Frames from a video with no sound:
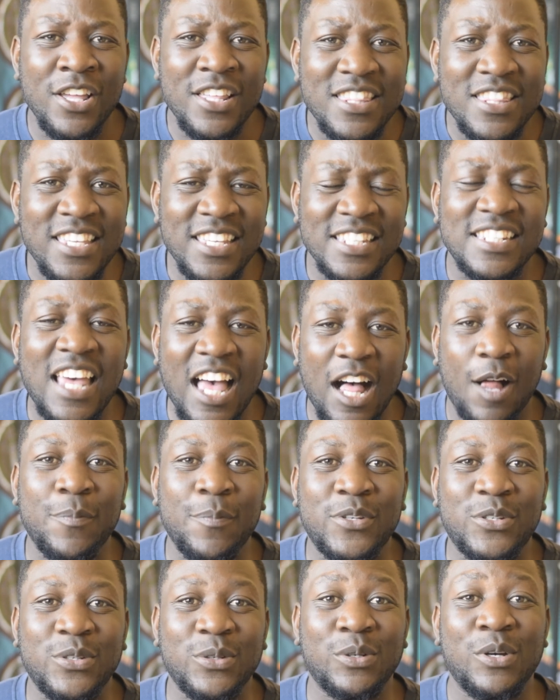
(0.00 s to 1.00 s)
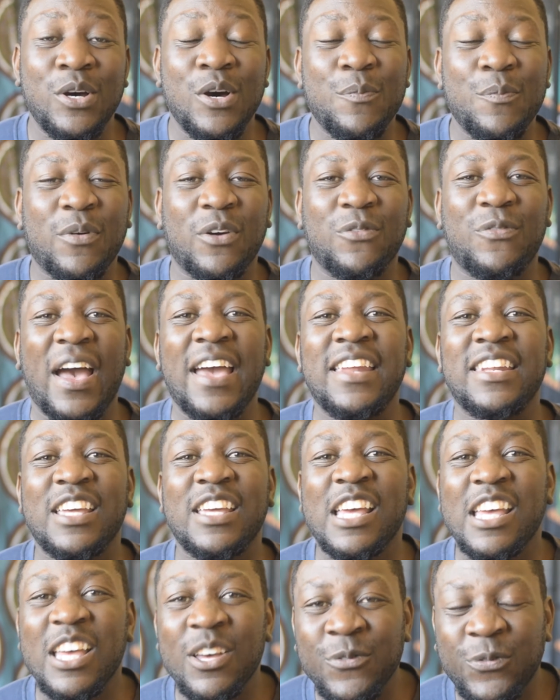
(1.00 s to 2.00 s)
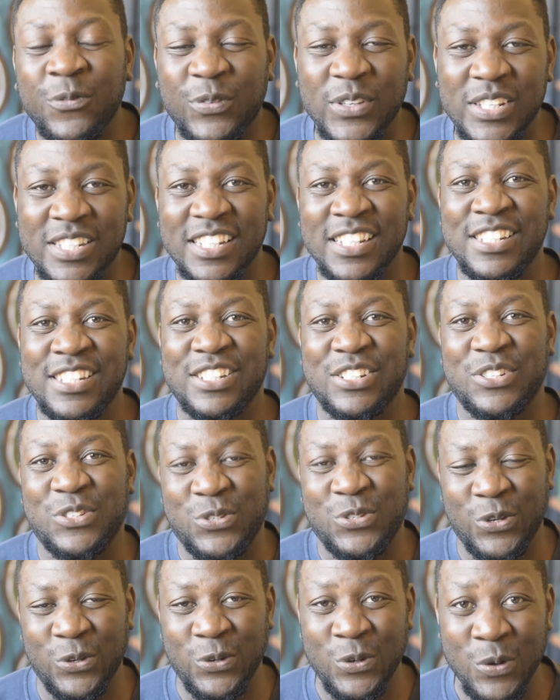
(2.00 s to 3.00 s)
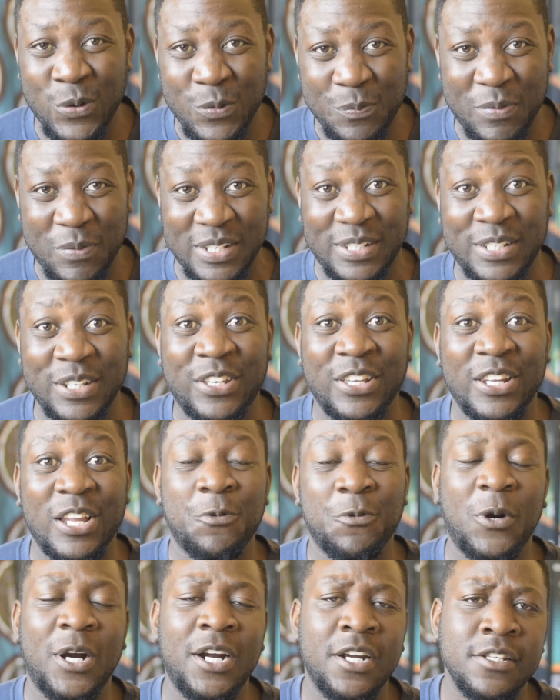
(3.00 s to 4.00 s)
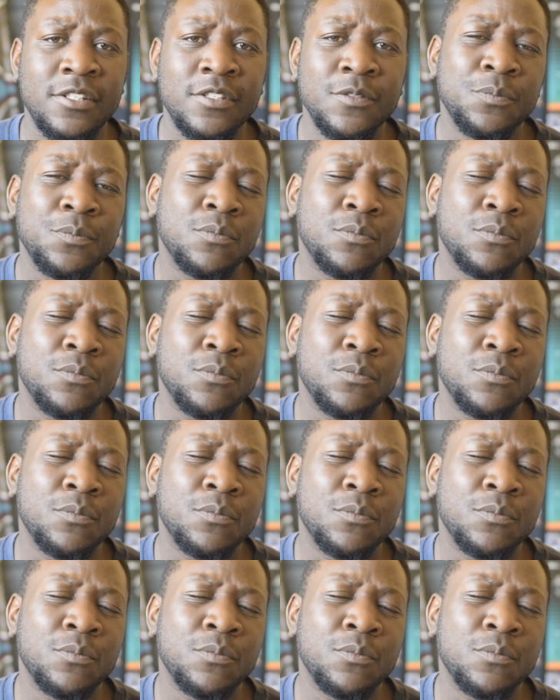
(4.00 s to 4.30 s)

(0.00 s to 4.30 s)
These help to provide emphasis to particular words.